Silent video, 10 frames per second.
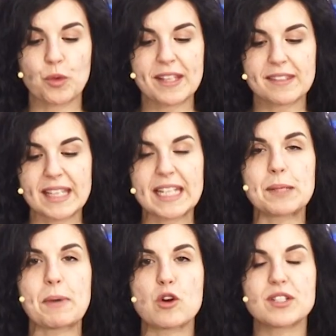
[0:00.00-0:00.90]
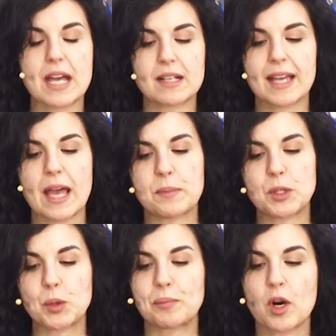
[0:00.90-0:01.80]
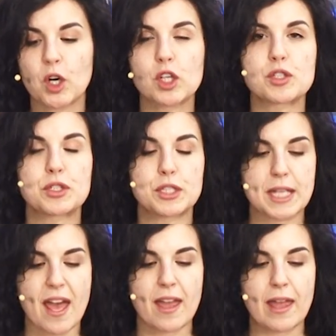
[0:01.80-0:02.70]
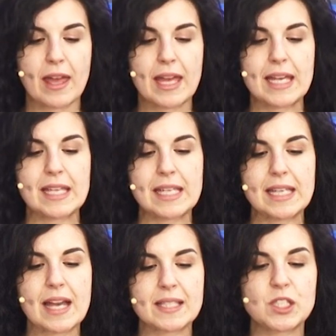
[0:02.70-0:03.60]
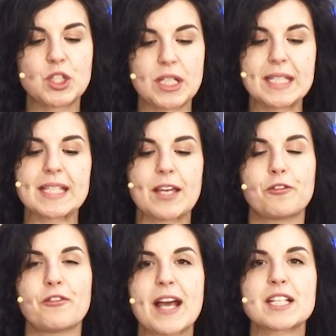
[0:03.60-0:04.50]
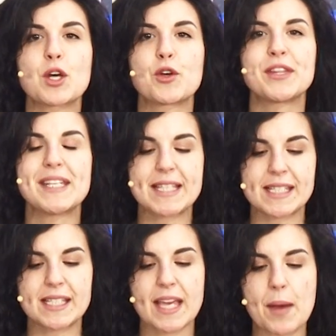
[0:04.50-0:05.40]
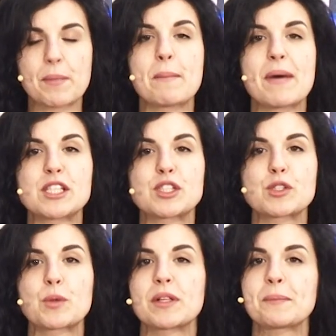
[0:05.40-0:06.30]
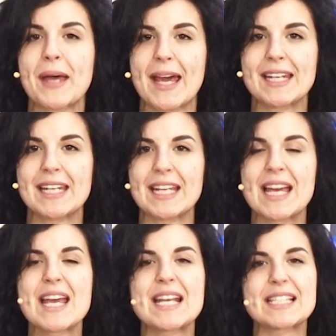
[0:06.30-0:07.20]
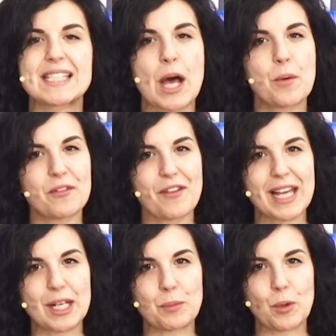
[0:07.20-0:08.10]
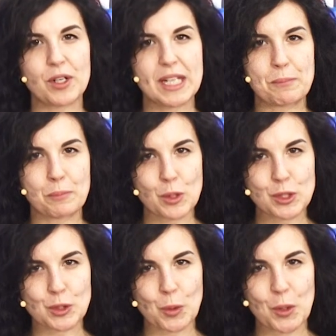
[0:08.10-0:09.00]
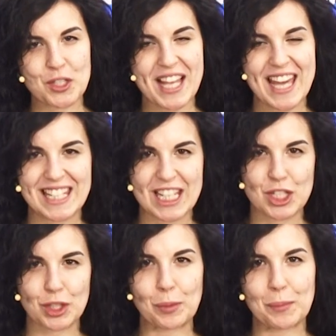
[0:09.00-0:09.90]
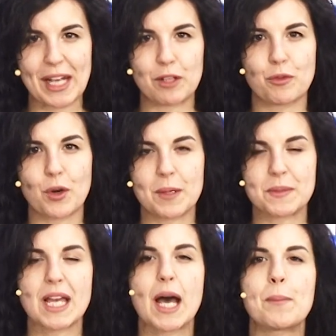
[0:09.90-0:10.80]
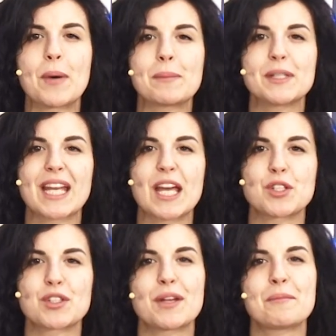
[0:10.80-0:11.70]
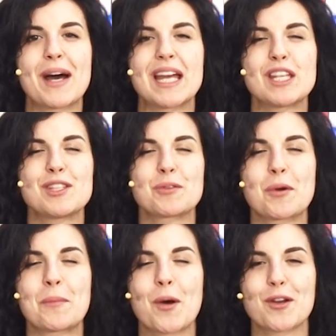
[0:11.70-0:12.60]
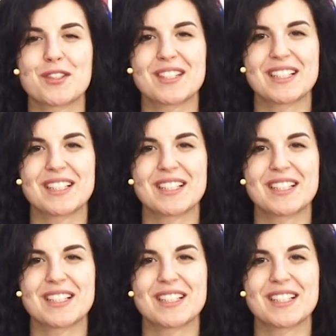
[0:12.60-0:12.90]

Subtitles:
we think about debt capital markets today? ESG's Effect on DCM by Sonal Patney is now available in bookstores and digital platforms, a publication by Eurobooks.